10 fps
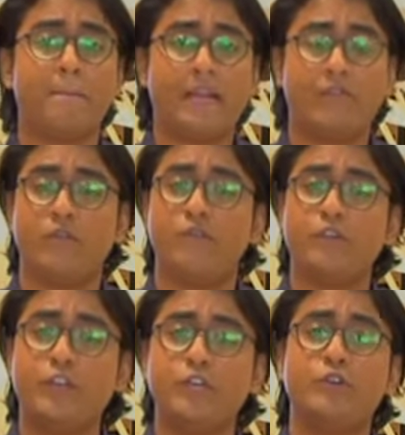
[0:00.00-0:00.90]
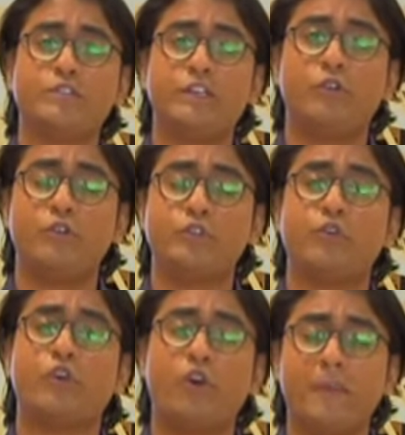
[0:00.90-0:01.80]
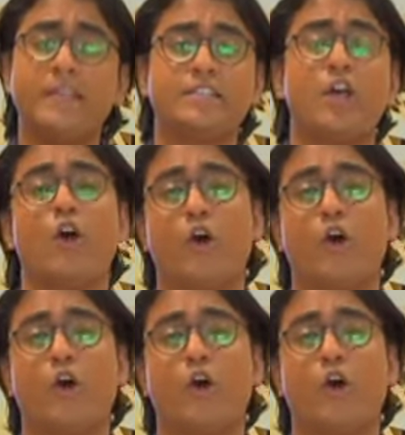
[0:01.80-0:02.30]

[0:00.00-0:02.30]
platform videos and also comment